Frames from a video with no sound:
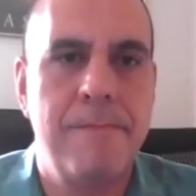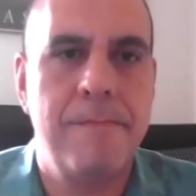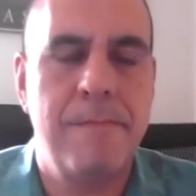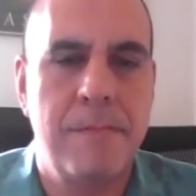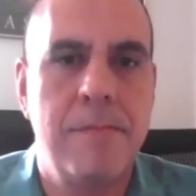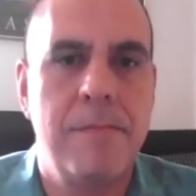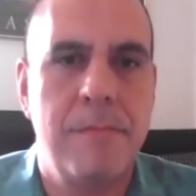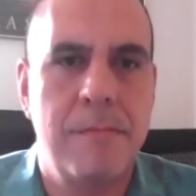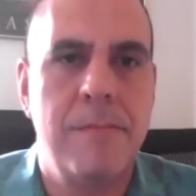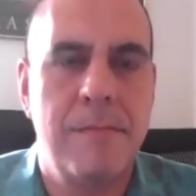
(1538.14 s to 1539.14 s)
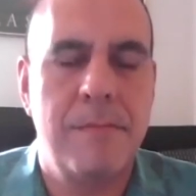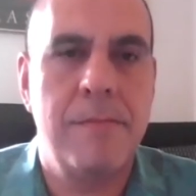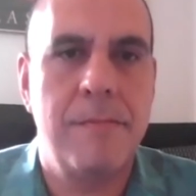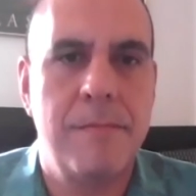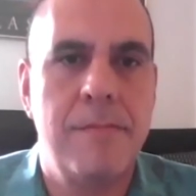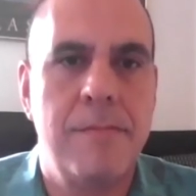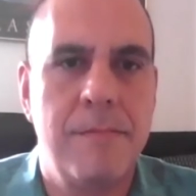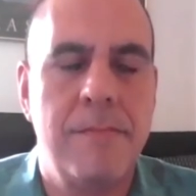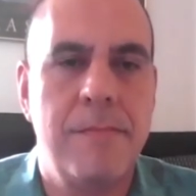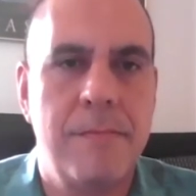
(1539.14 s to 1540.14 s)

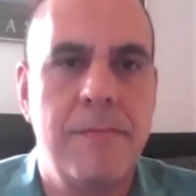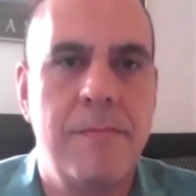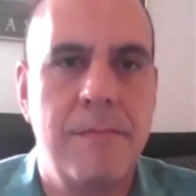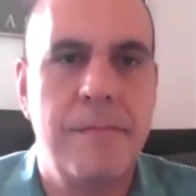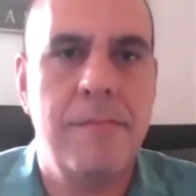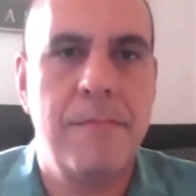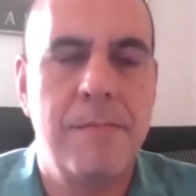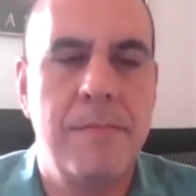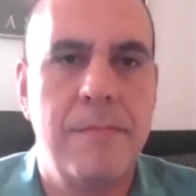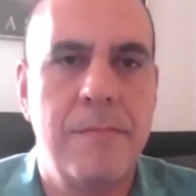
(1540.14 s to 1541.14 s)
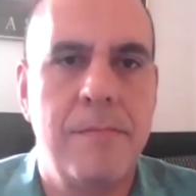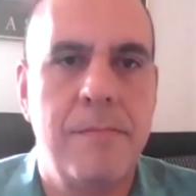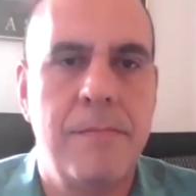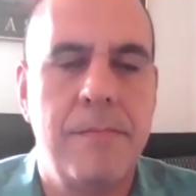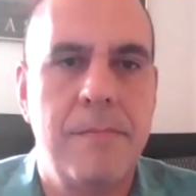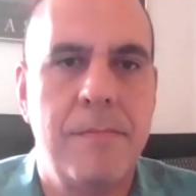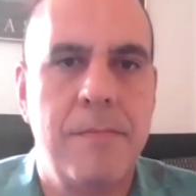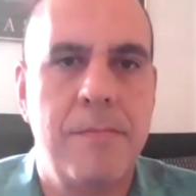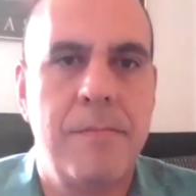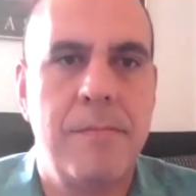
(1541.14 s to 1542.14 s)

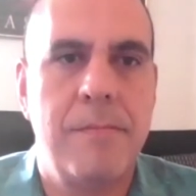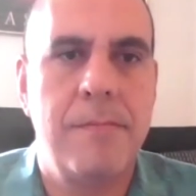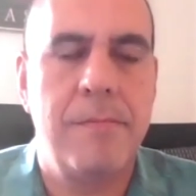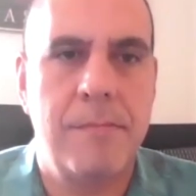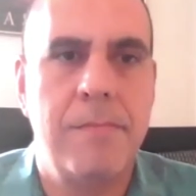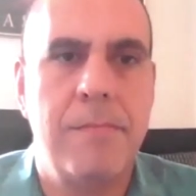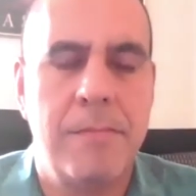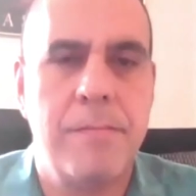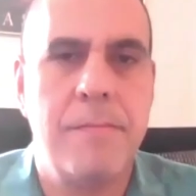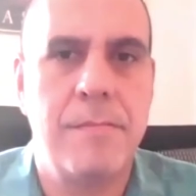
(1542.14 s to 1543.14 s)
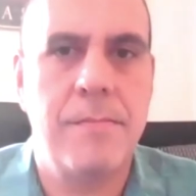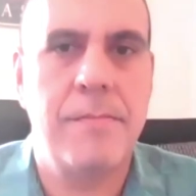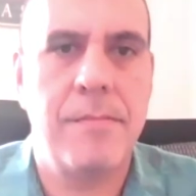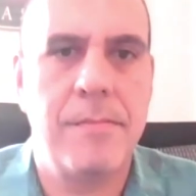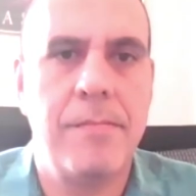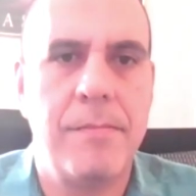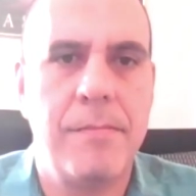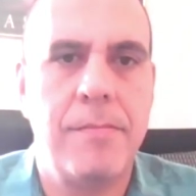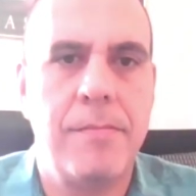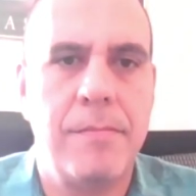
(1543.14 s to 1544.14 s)

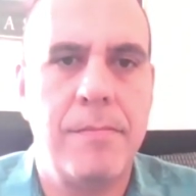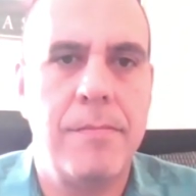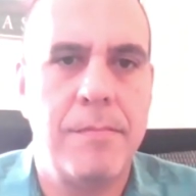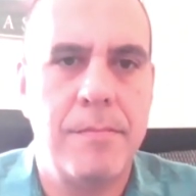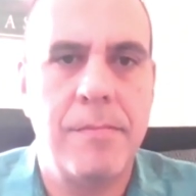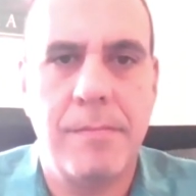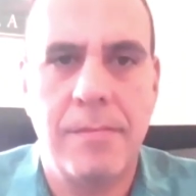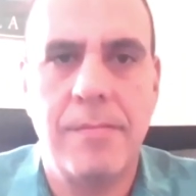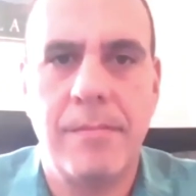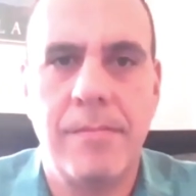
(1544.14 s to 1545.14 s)
(silent)